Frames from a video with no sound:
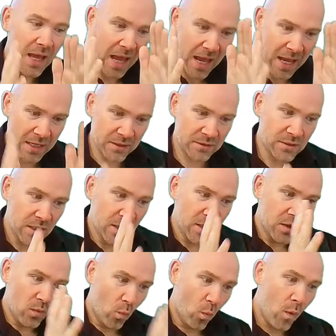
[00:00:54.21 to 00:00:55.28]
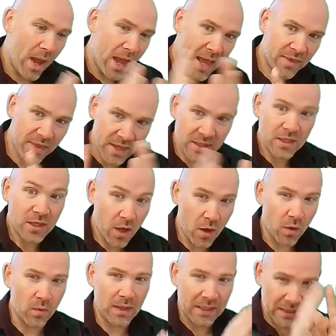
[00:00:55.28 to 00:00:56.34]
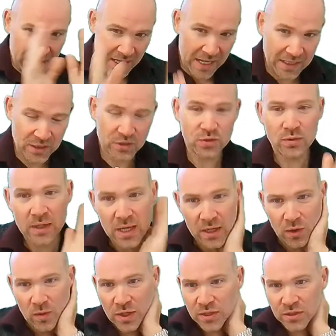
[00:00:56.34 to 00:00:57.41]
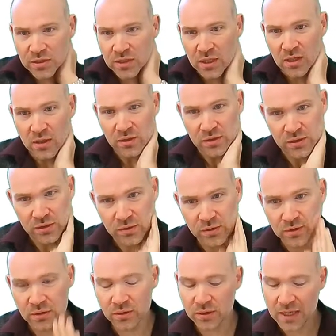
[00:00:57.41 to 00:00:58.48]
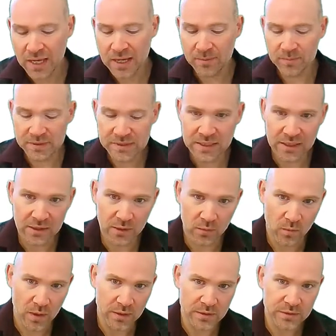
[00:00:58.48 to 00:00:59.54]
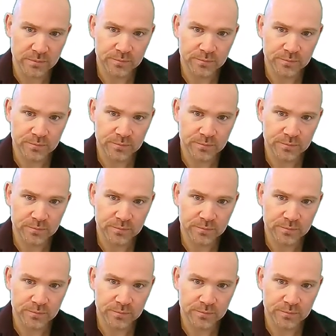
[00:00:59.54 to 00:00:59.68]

and where they go in case you get a question that asks you to look at particular ones.